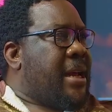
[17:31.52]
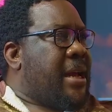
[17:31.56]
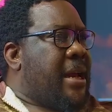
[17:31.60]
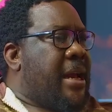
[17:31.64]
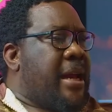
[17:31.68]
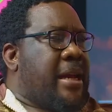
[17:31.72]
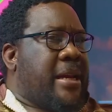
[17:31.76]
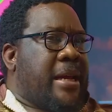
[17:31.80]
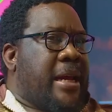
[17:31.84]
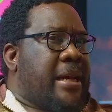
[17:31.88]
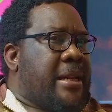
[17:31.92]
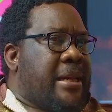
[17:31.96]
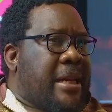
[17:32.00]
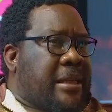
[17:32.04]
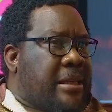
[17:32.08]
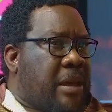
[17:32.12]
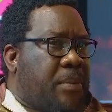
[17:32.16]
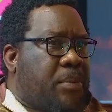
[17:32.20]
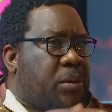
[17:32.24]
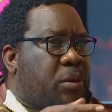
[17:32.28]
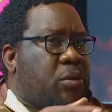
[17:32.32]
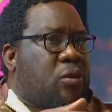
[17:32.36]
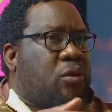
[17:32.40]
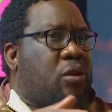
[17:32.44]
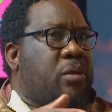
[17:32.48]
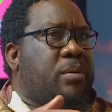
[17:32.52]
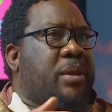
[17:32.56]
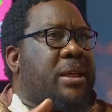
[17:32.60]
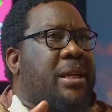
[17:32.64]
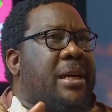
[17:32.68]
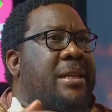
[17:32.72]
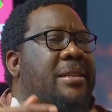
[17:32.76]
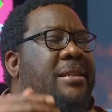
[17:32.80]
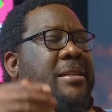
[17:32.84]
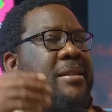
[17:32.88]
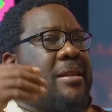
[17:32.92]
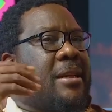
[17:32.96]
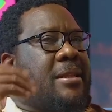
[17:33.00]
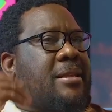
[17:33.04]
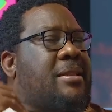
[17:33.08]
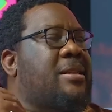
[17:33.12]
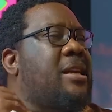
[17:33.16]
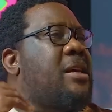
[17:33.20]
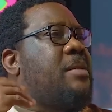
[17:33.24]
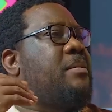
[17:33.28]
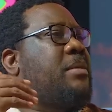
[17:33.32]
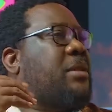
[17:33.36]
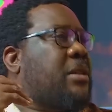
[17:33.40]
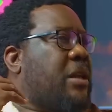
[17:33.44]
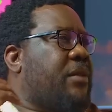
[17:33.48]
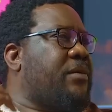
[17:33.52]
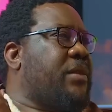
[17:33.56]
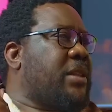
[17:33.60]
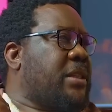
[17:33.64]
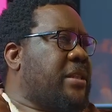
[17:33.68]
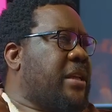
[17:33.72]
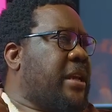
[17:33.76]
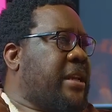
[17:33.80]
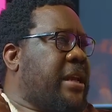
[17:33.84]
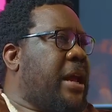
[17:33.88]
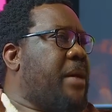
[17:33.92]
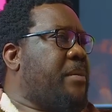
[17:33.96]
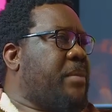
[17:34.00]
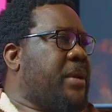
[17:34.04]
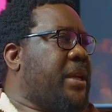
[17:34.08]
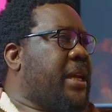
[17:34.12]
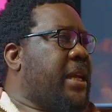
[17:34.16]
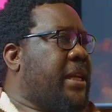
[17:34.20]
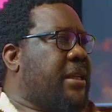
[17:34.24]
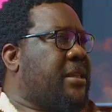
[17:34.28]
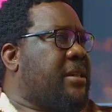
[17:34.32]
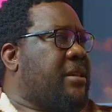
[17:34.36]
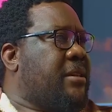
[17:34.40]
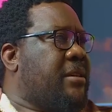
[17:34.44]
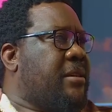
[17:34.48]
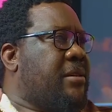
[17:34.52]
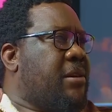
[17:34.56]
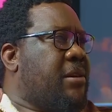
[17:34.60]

And they're supposed to be getting the same service that I'm getting.